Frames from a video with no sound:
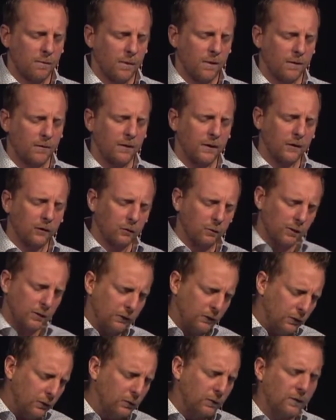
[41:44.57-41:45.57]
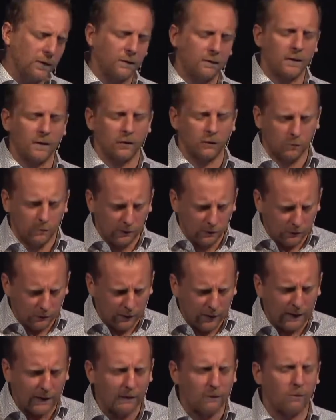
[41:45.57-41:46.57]
the things we do and the things we
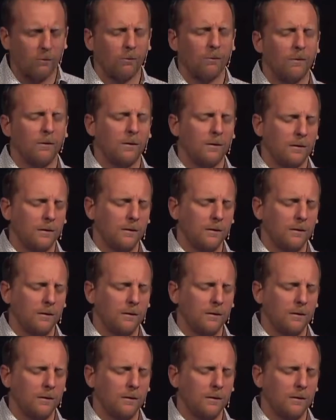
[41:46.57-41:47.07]
say, Lord.